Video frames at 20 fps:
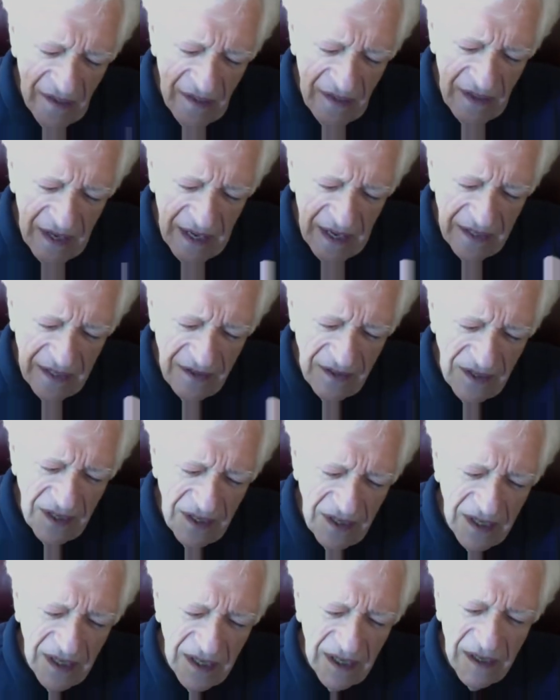
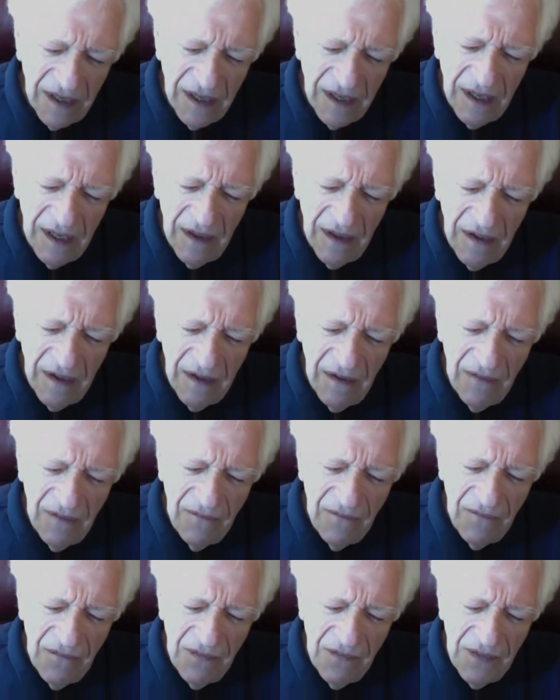idea
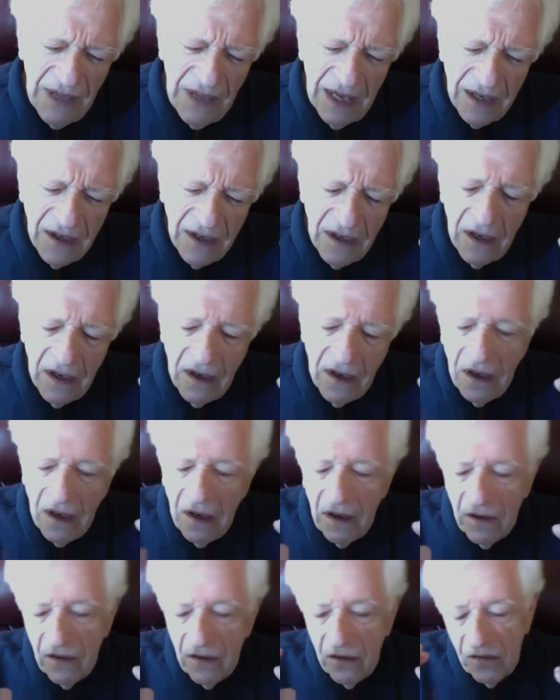that
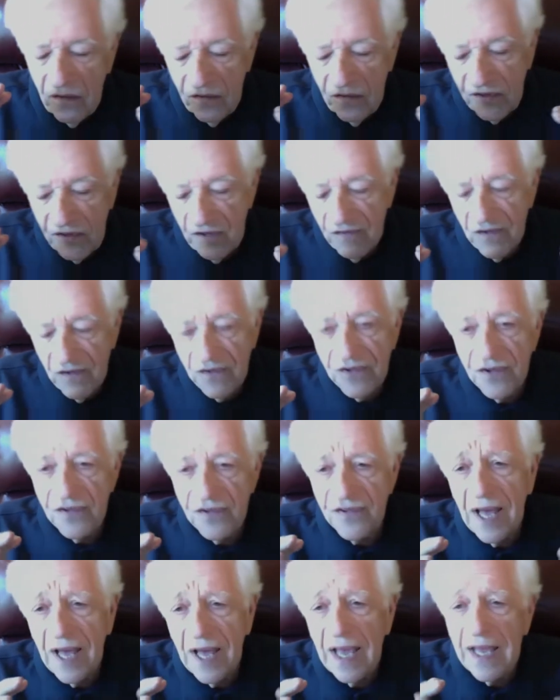civil
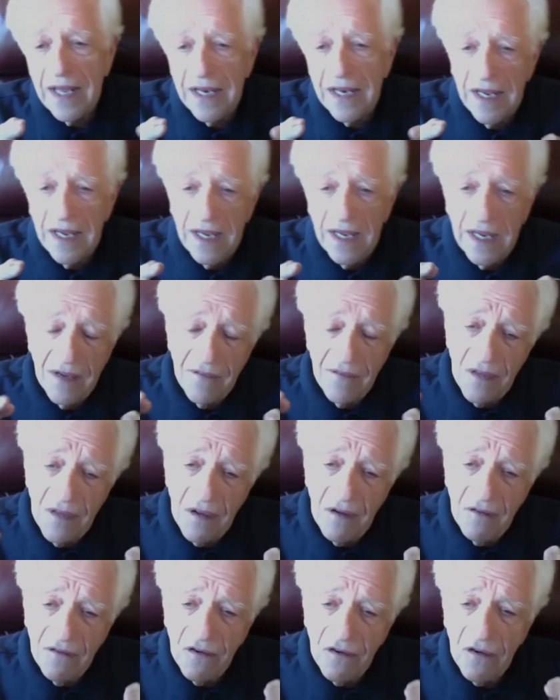society
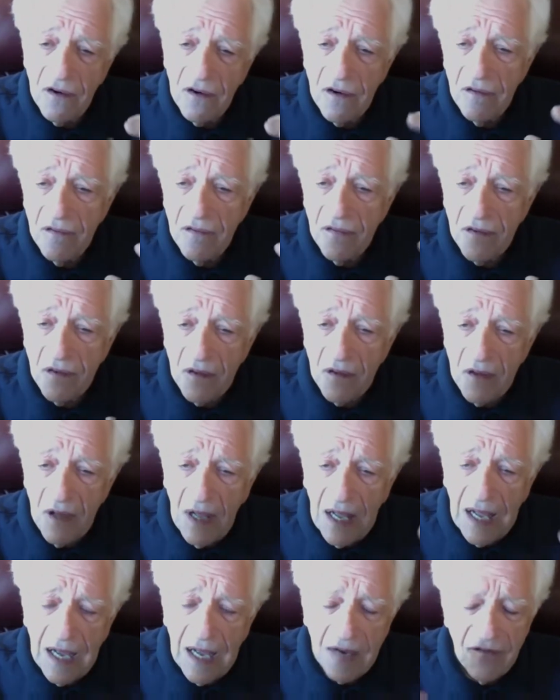for
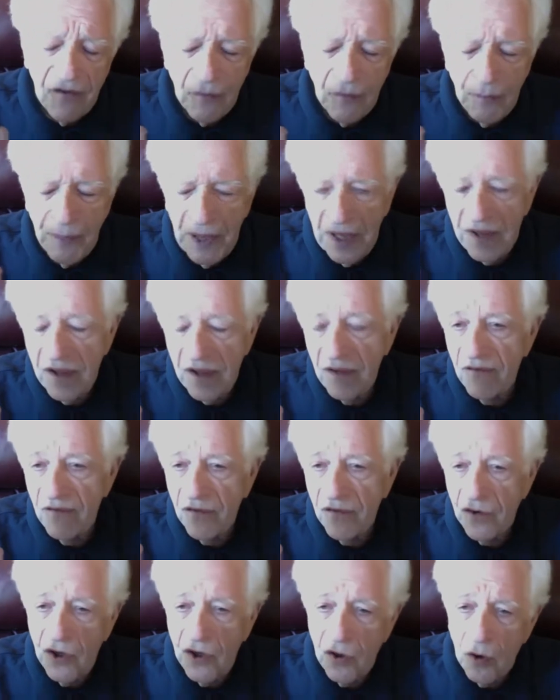Locke, for Bentham,
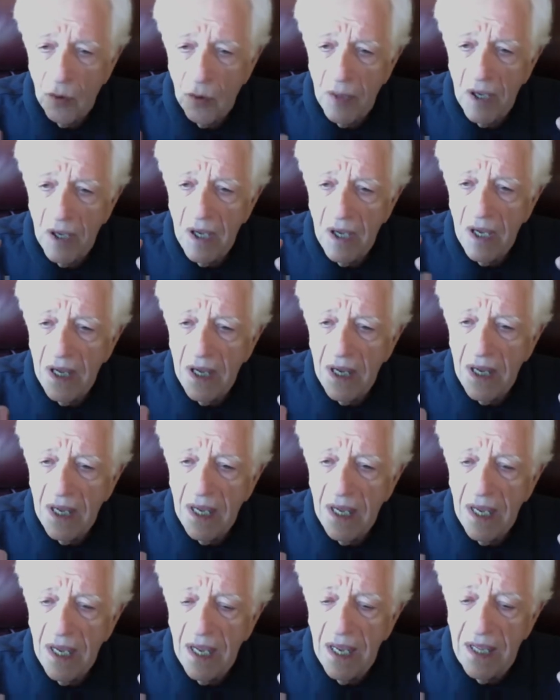for Hume,
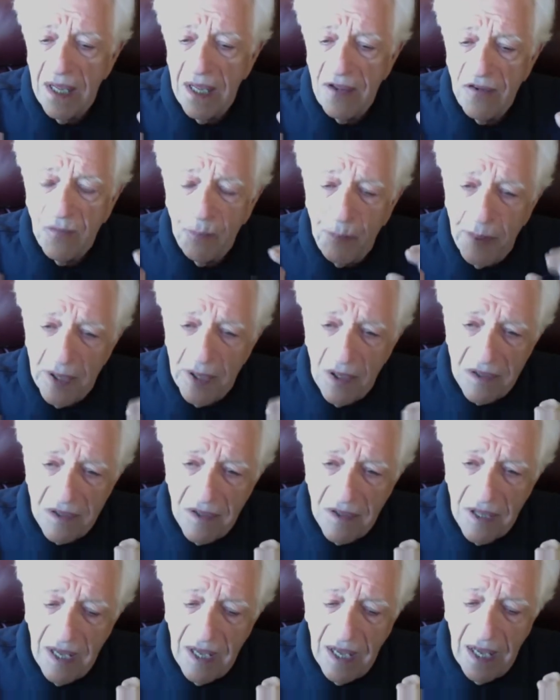is
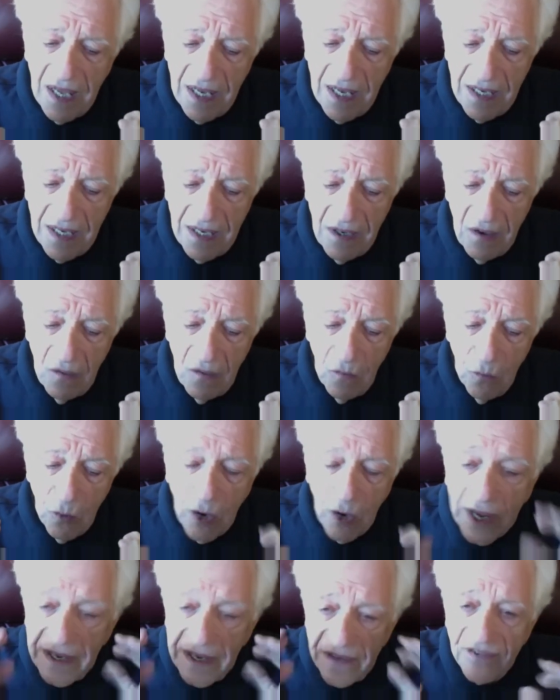built on
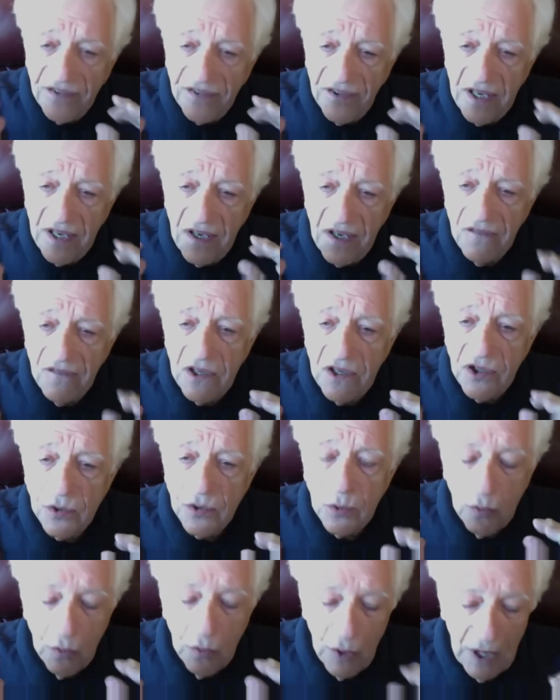rights,
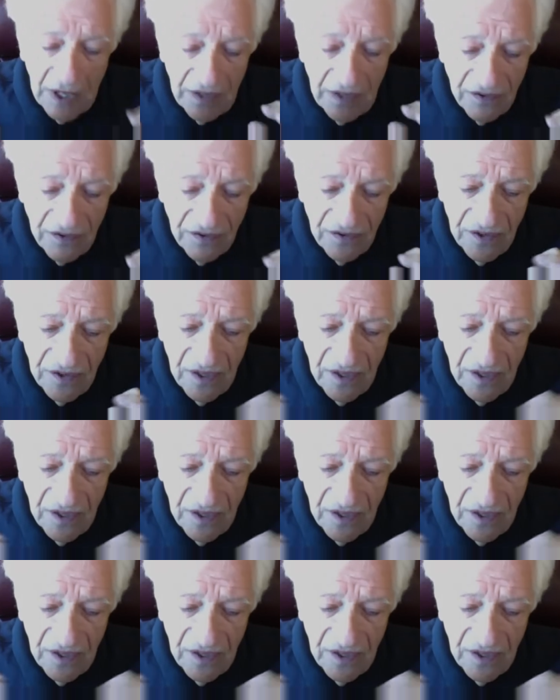individual rights.